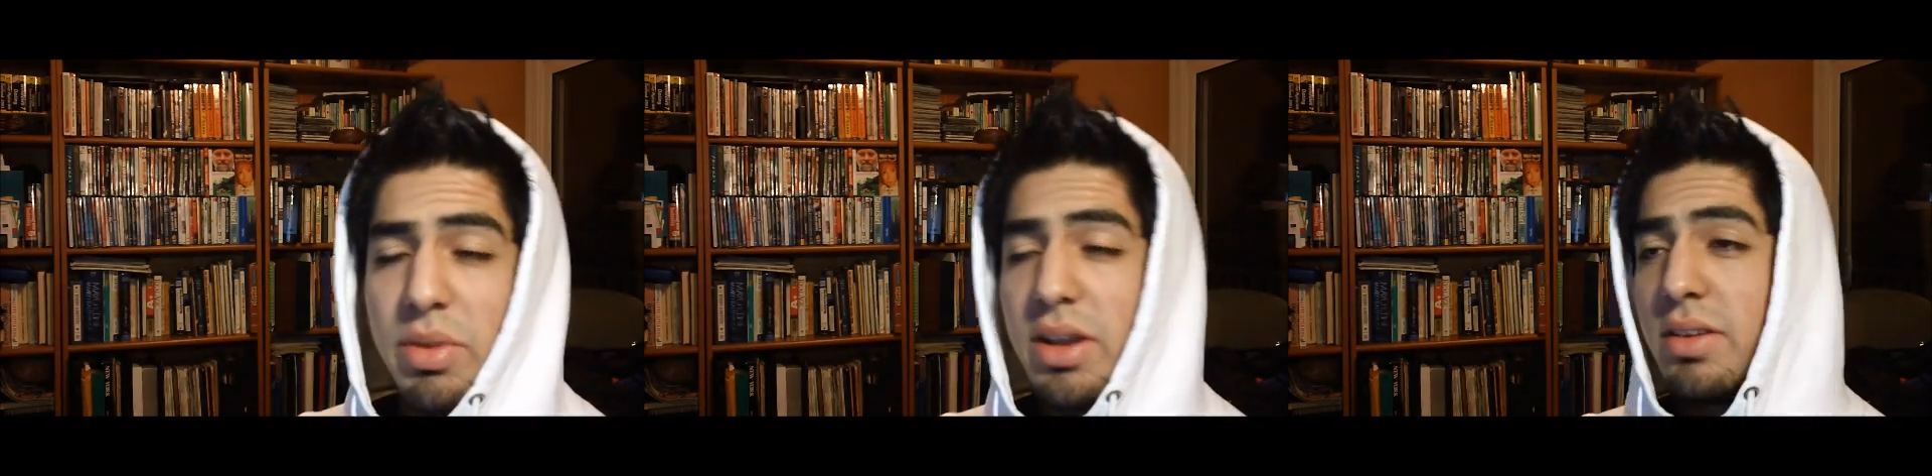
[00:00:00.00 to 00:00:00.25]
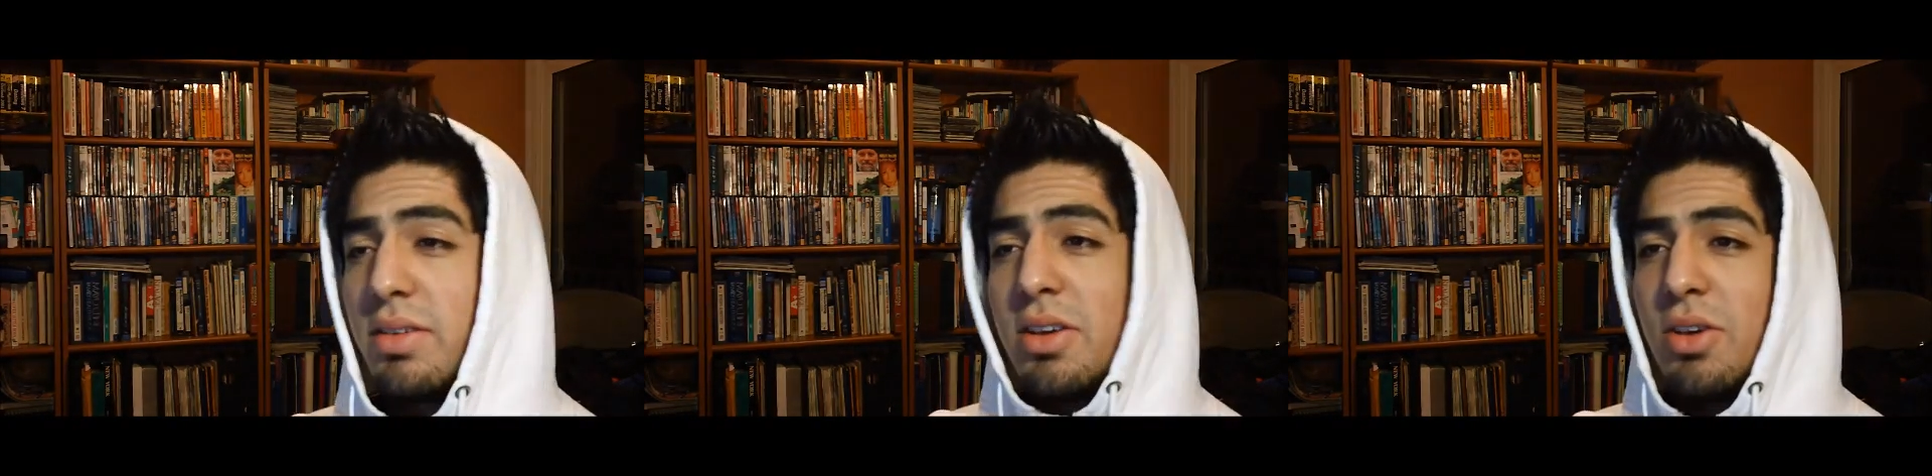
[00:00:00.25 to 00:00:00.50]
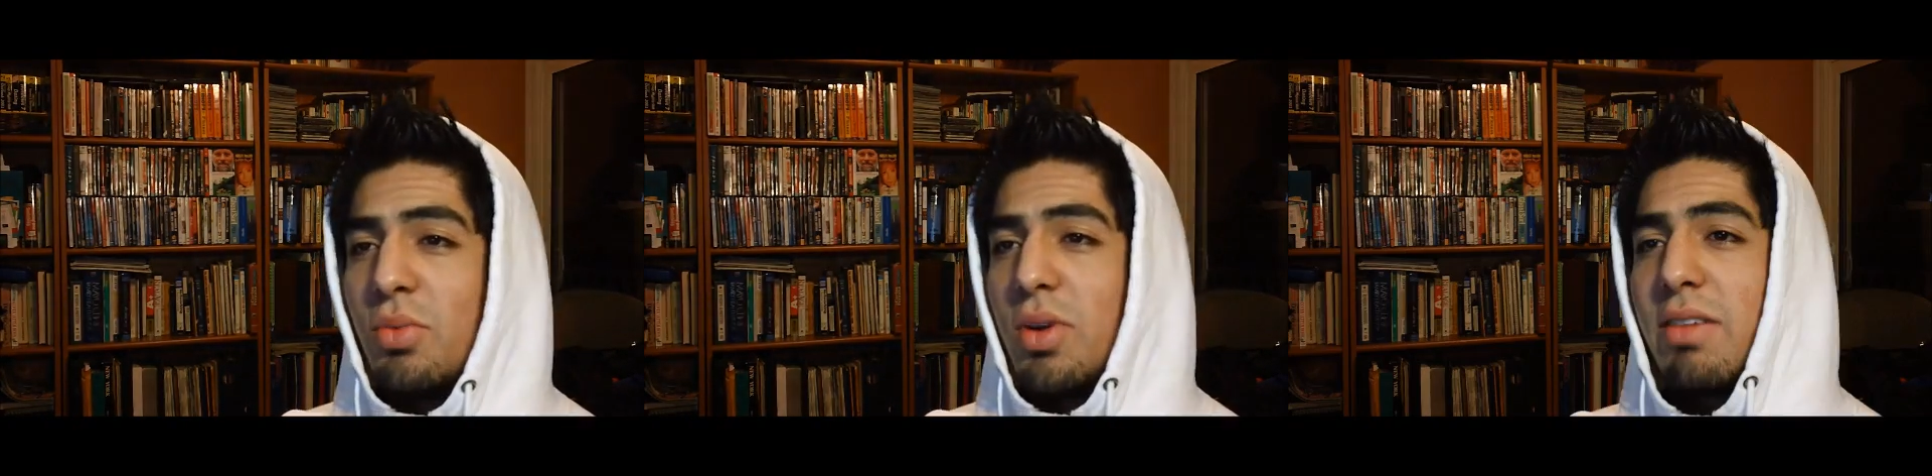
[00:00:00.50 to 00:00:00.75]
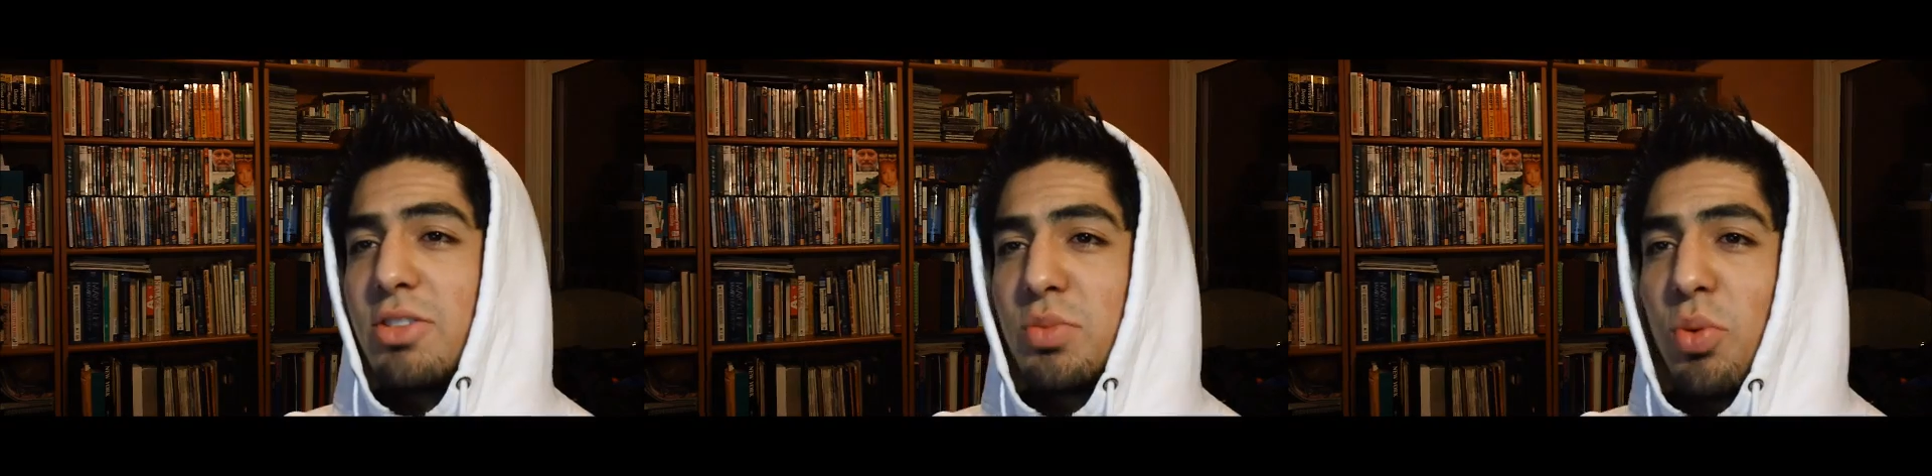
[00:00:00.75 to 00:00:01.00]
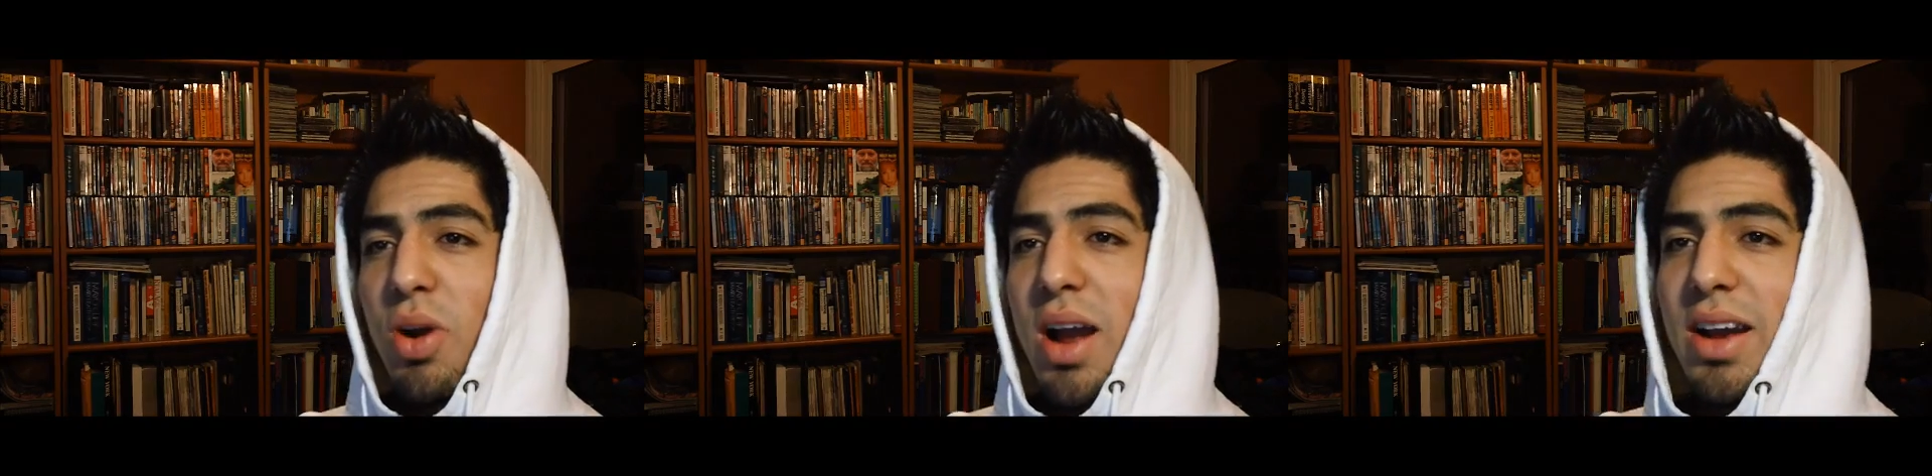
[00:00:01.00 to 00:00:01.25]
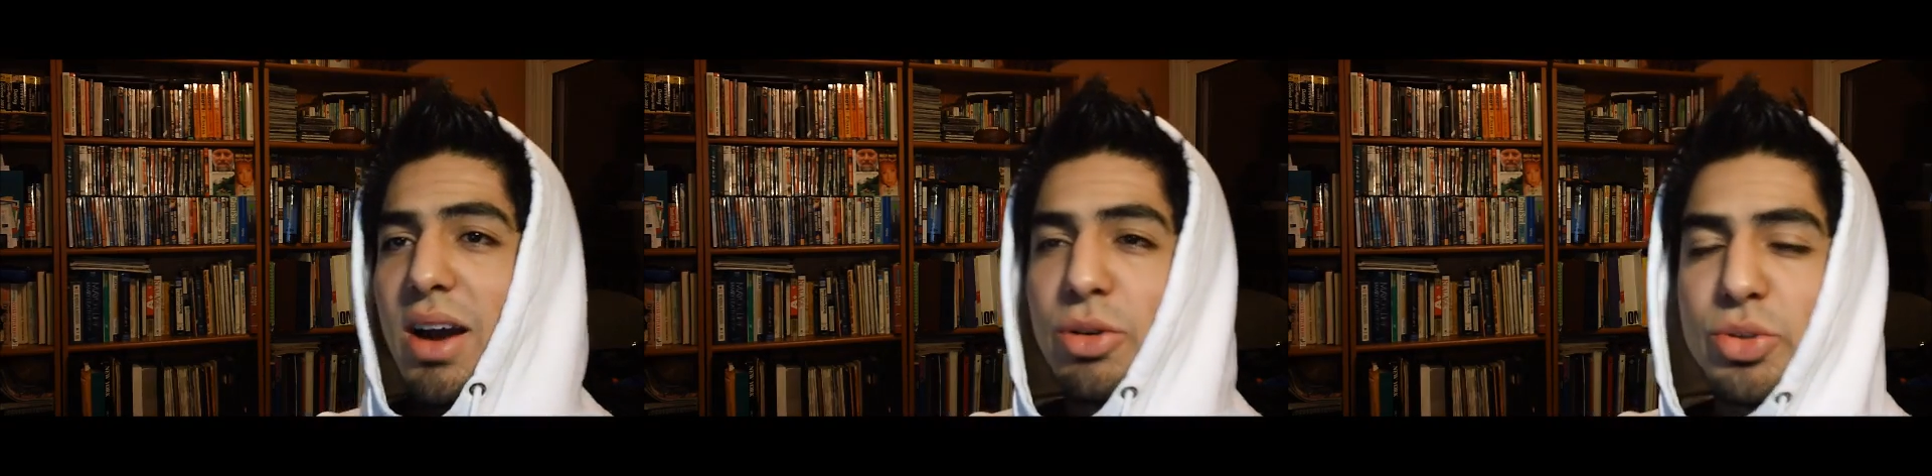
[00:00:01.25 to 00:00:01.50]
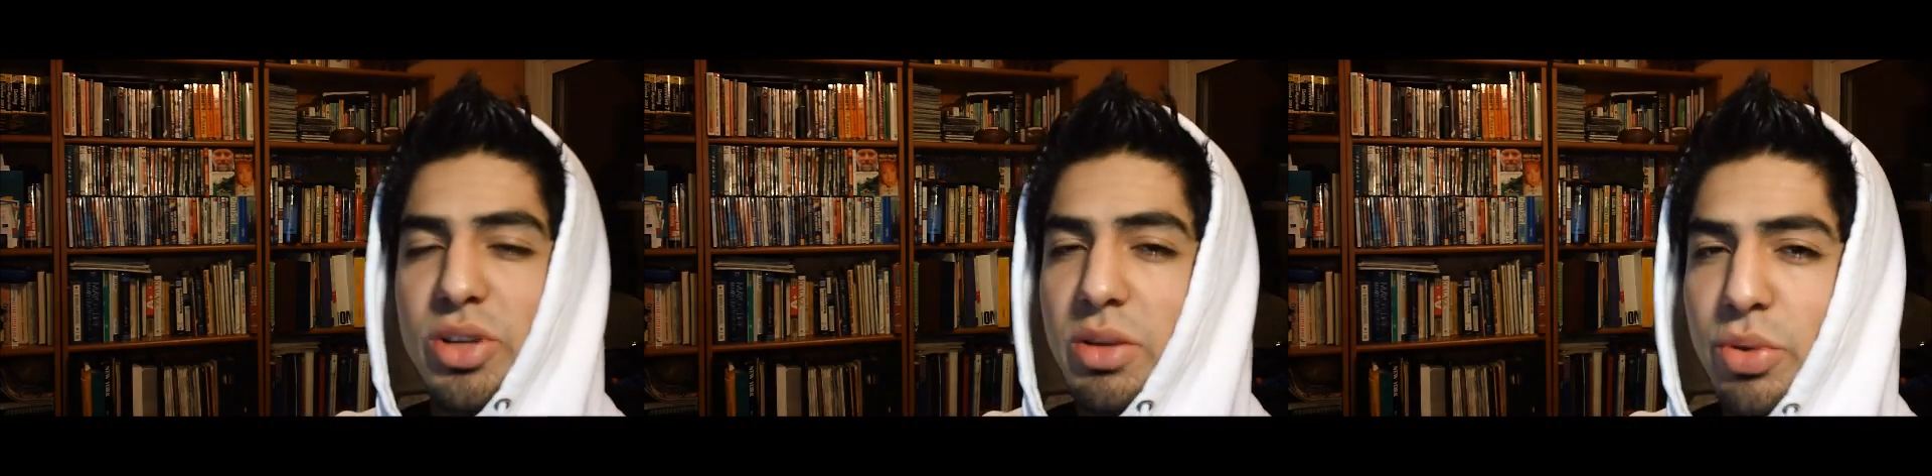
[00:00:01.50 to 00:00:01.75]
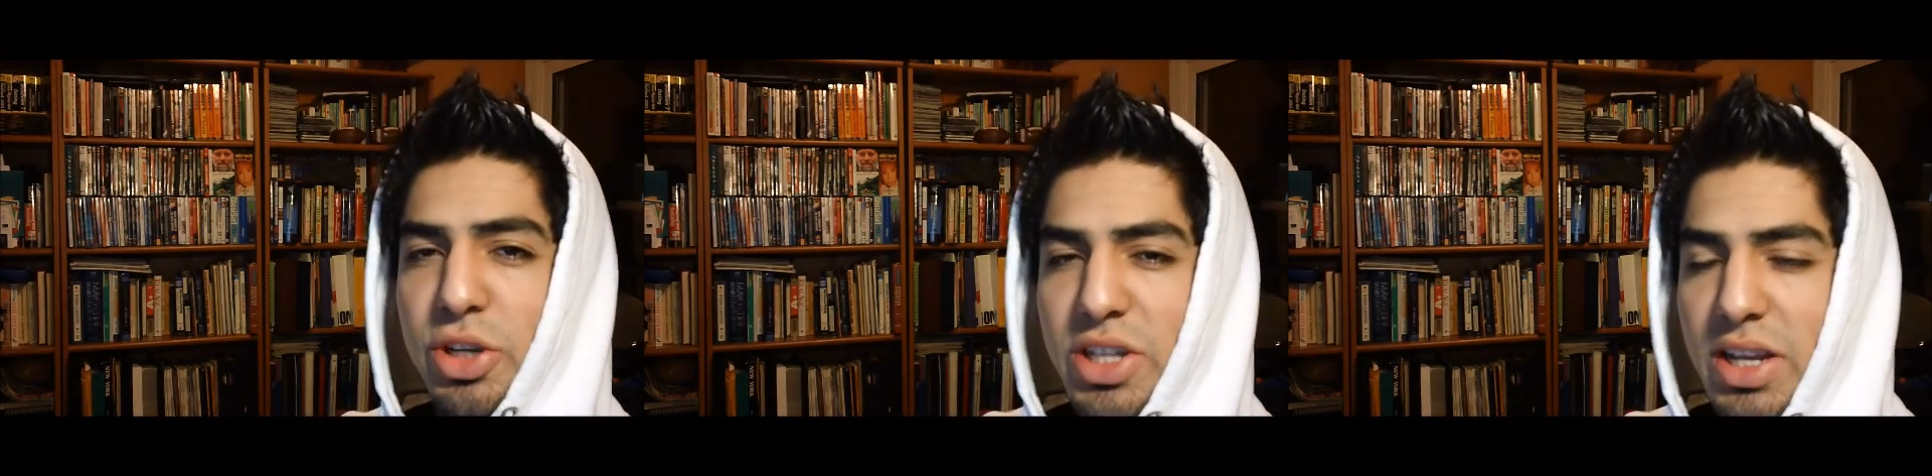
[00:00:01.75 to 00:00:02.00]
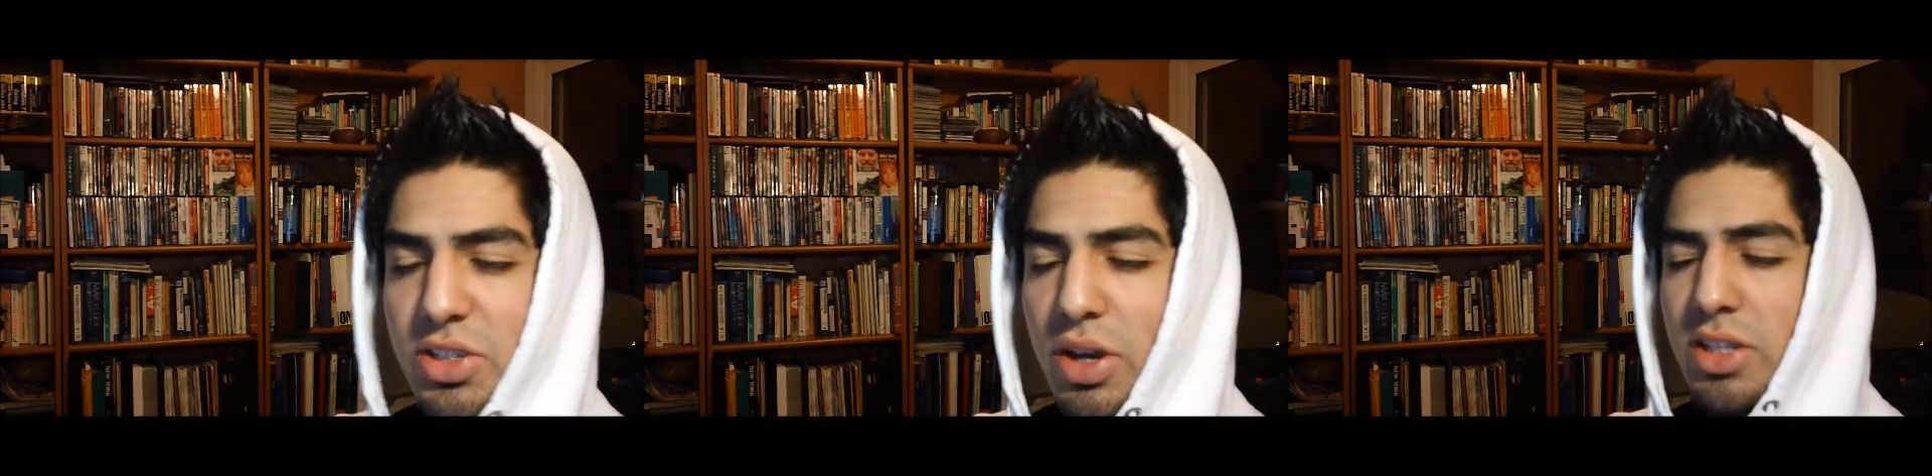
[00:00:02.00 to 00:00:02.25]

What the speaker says: I mean, whatever support I got was really appreciated.